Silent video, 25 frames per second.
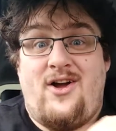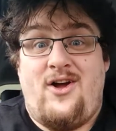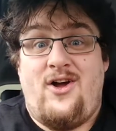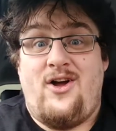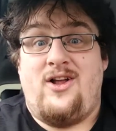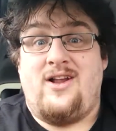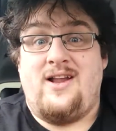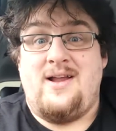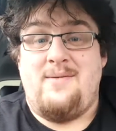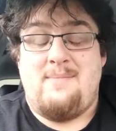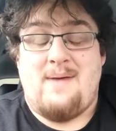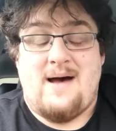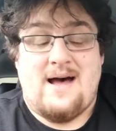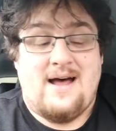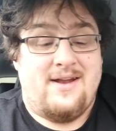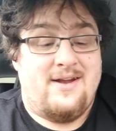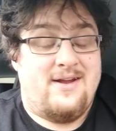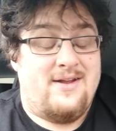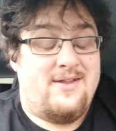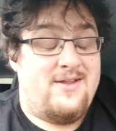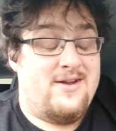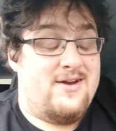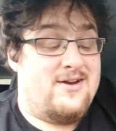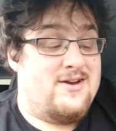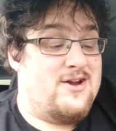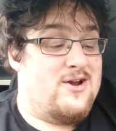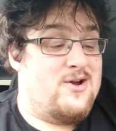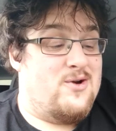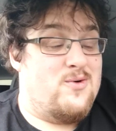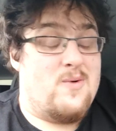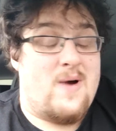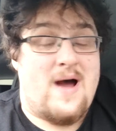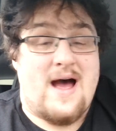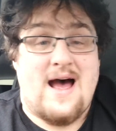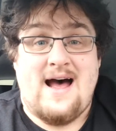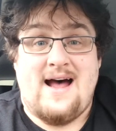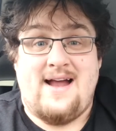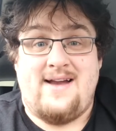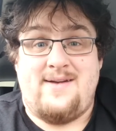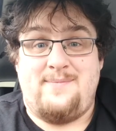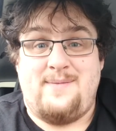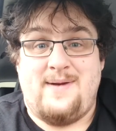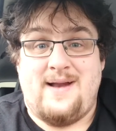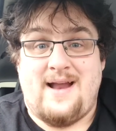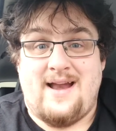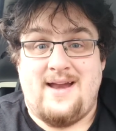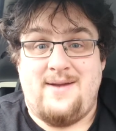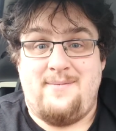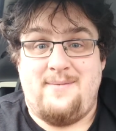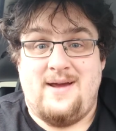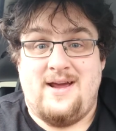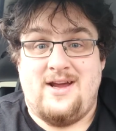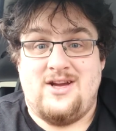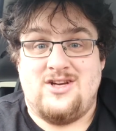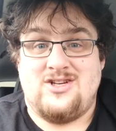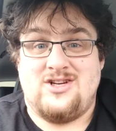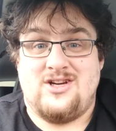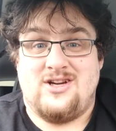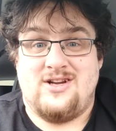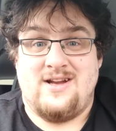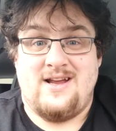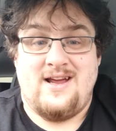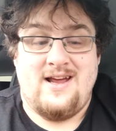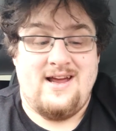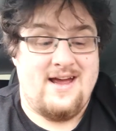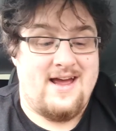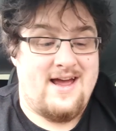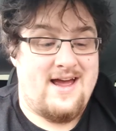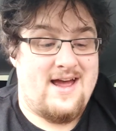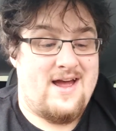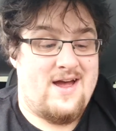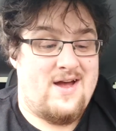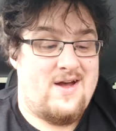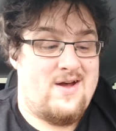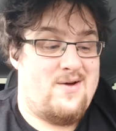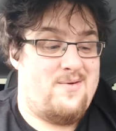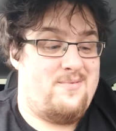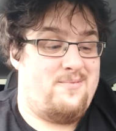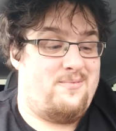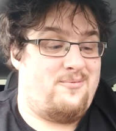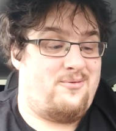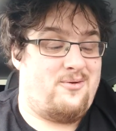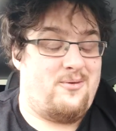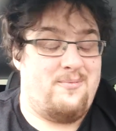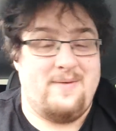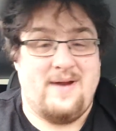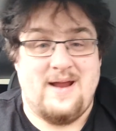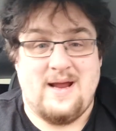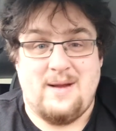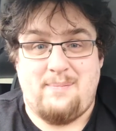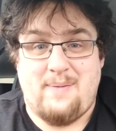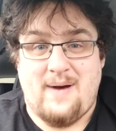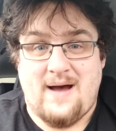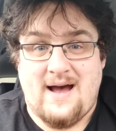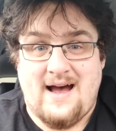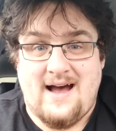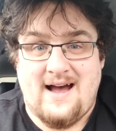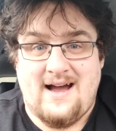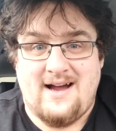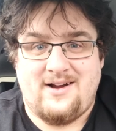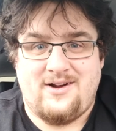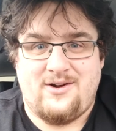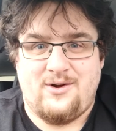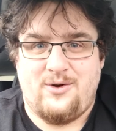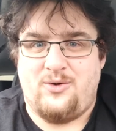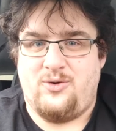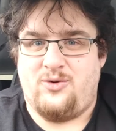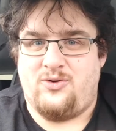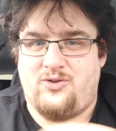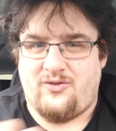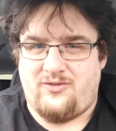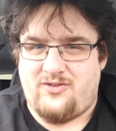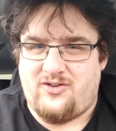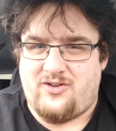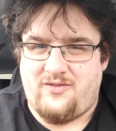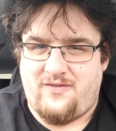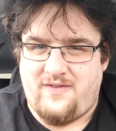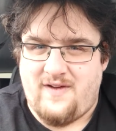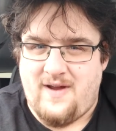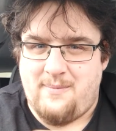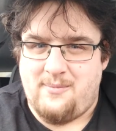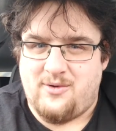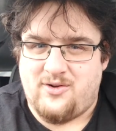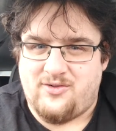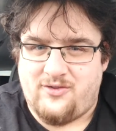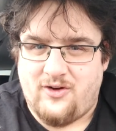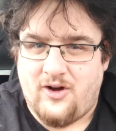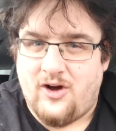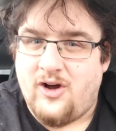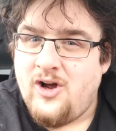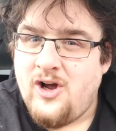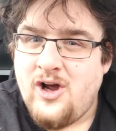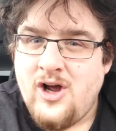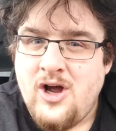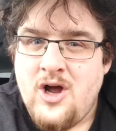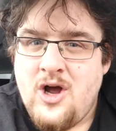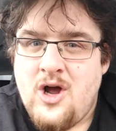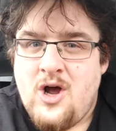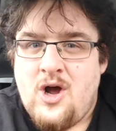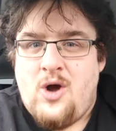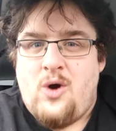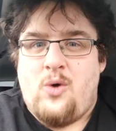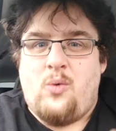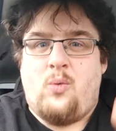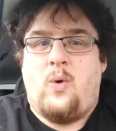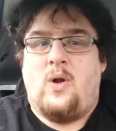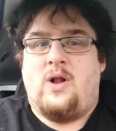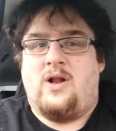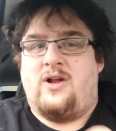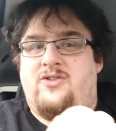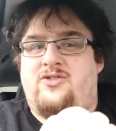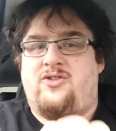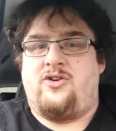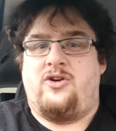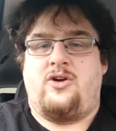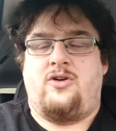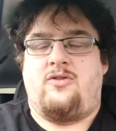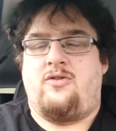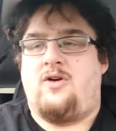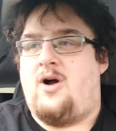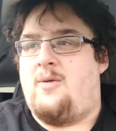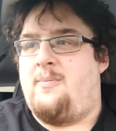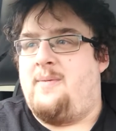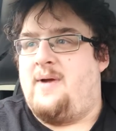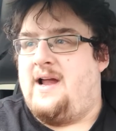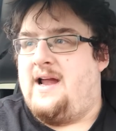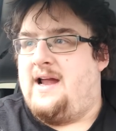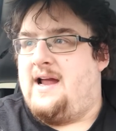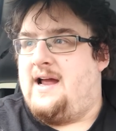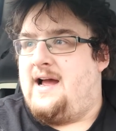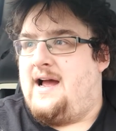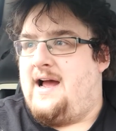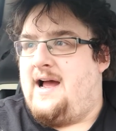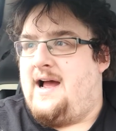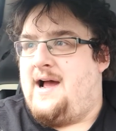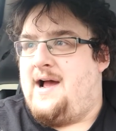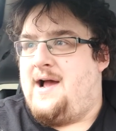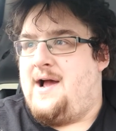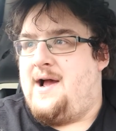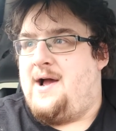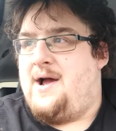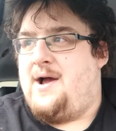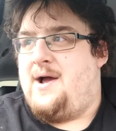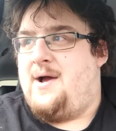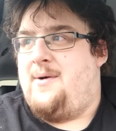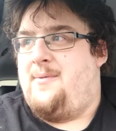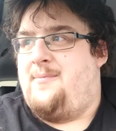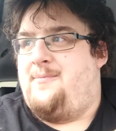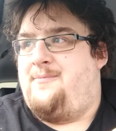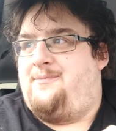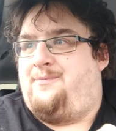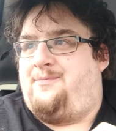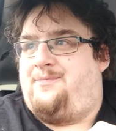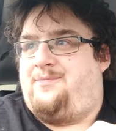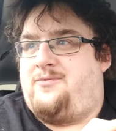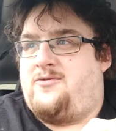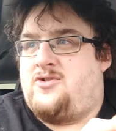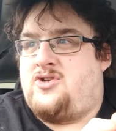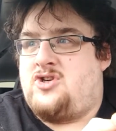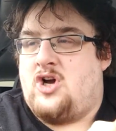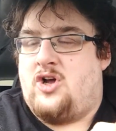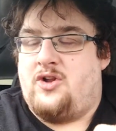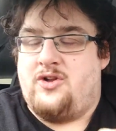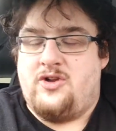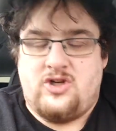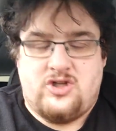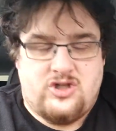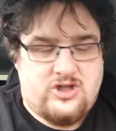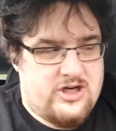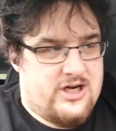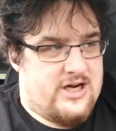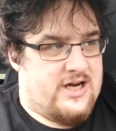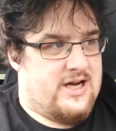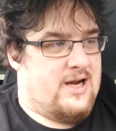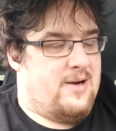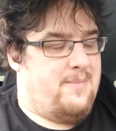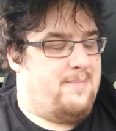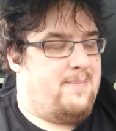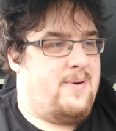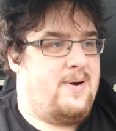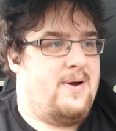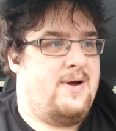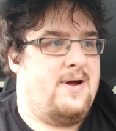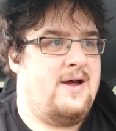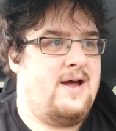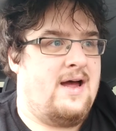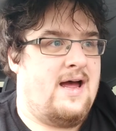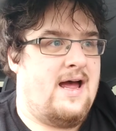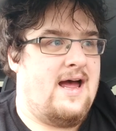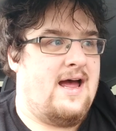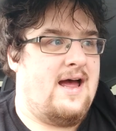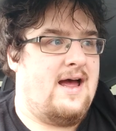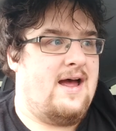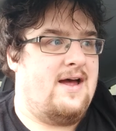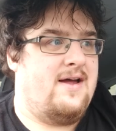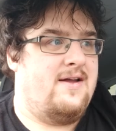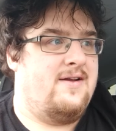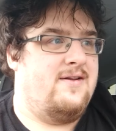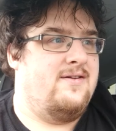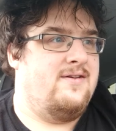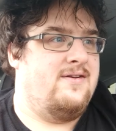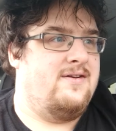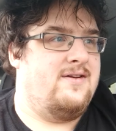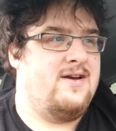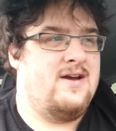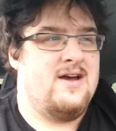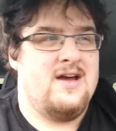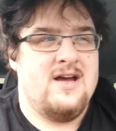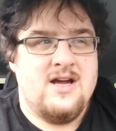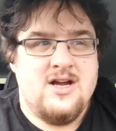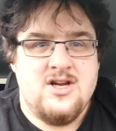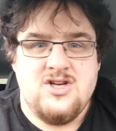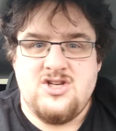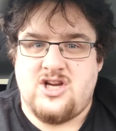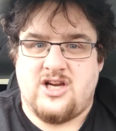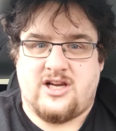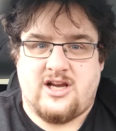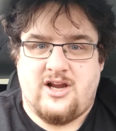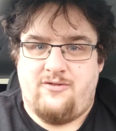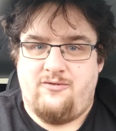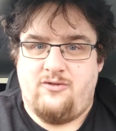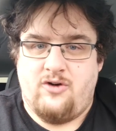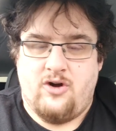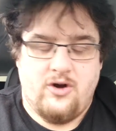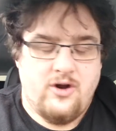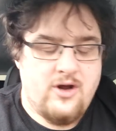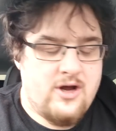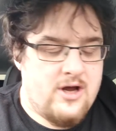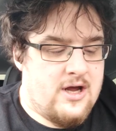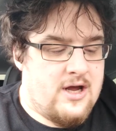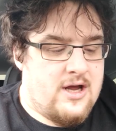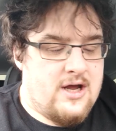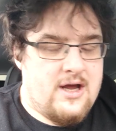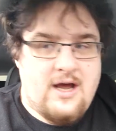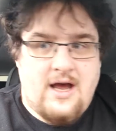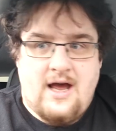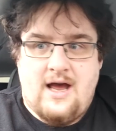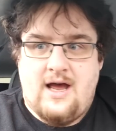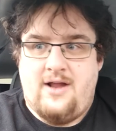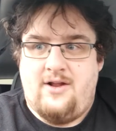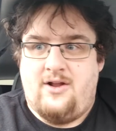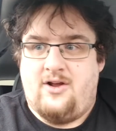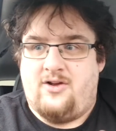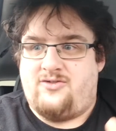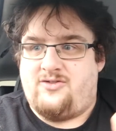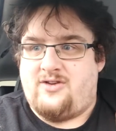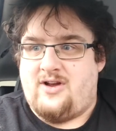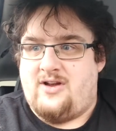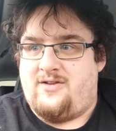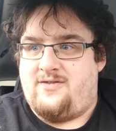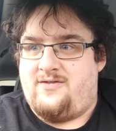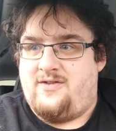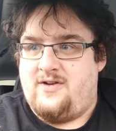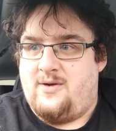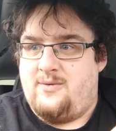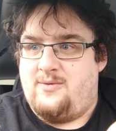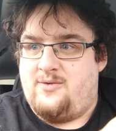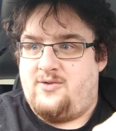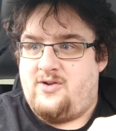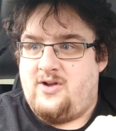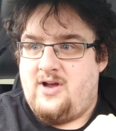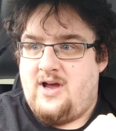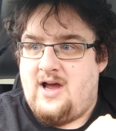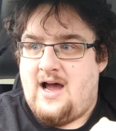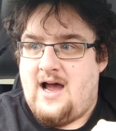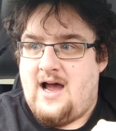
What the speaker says: Aardman, the new Aardman animation from Nick Park, who's obviously famous for Wallace and Gromit, Shaun the Sheep and Chicken Run, those types of films.